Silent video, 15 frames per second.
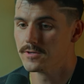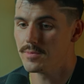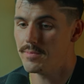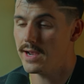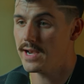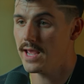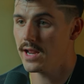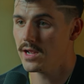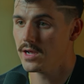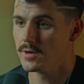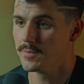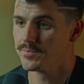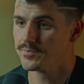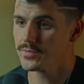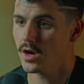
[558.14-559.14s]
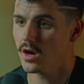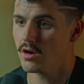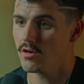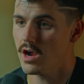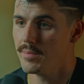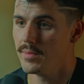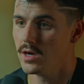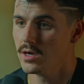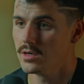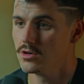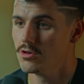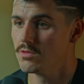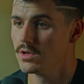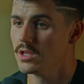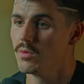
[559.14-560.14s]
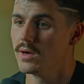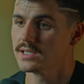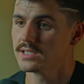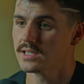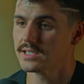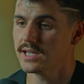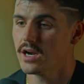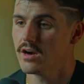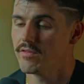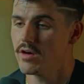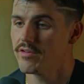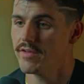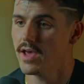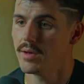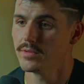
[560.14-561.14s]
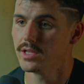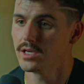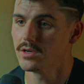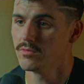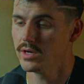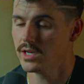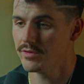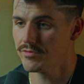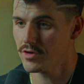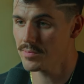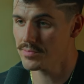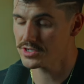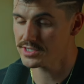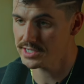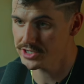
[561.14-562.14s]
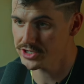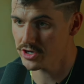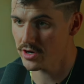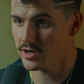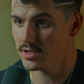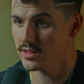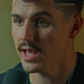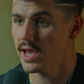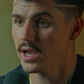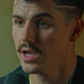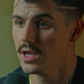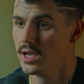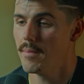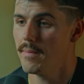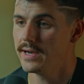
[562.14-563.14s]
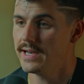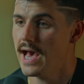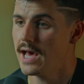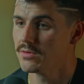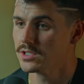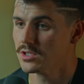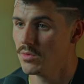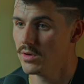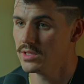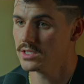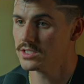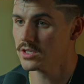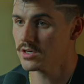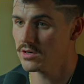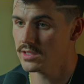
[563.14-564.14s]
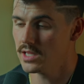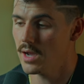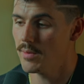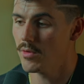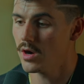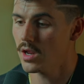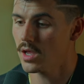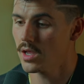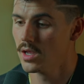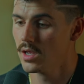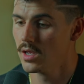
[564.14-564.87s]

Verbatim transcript: So my Nana, our grandma, who really was the center of our family, went in for a procedure on her leg. My dad was the one that took her in that morning.